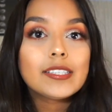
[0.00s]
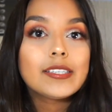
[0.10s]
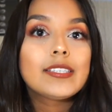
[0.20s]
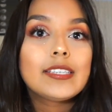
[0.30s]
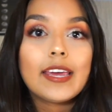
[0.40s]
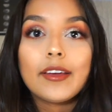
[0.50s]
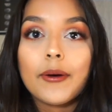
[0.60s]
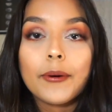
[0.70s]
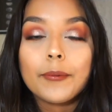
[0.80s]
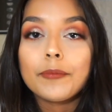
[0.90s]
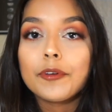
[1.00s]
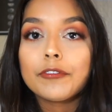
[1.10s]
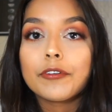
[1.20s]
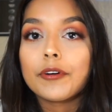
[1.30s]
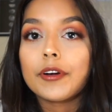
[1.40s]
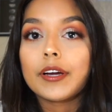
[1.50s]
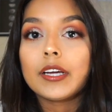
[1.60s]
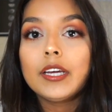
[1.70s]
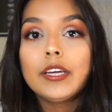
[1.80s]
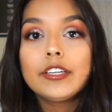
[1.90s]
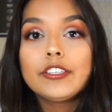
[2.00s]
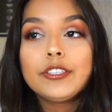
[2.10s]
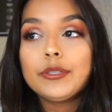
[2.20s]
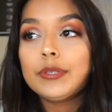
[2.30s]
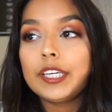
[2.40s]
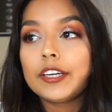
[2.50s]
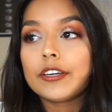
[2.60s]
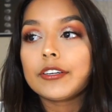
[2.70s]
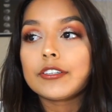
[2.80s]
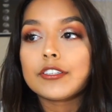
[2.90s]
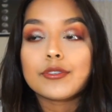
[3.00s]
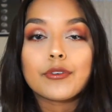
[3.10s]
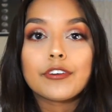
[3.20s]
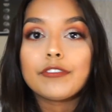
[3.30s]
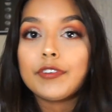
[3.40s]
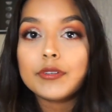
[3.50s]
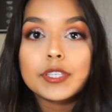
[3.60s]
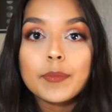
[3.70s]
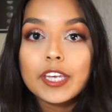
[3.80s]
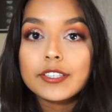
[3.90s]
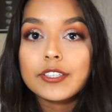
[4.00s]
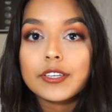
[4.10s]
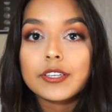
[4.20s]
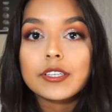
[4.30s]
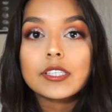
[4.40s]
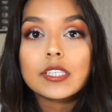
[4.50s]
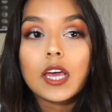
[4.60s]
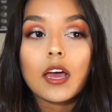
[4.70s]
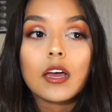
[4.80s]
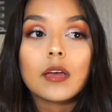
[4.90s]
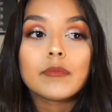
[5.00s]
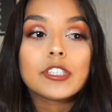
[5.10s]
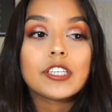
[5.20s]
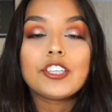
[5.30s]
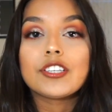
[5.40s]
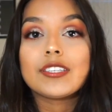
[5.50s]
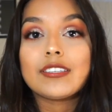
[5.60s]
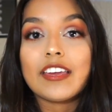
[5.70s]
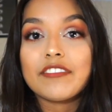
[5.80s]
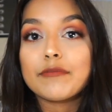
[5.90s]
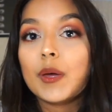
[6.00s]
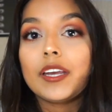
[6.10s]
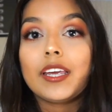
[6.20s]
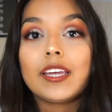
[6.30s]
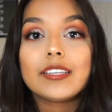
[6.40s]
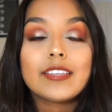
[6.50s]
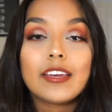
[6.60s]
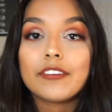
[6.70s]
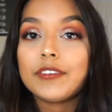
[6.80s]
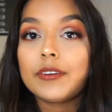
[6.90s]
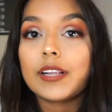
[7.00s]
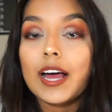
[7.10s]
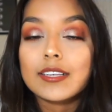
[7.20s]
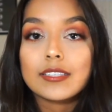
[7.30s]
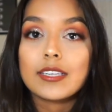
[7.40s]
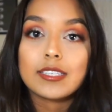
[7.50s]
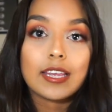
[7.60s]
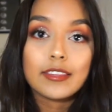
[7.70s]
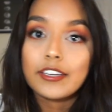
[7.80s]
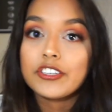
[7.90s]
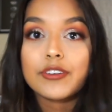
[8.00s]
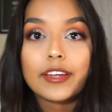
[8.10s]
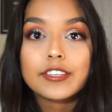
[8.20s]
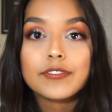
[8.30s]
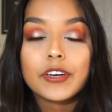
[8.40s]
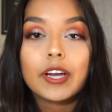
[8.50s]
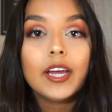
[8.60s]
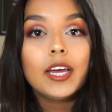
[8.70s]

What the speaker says: to stay home for 2 years or a few semesters to just save money, take a few classes, and then transfer.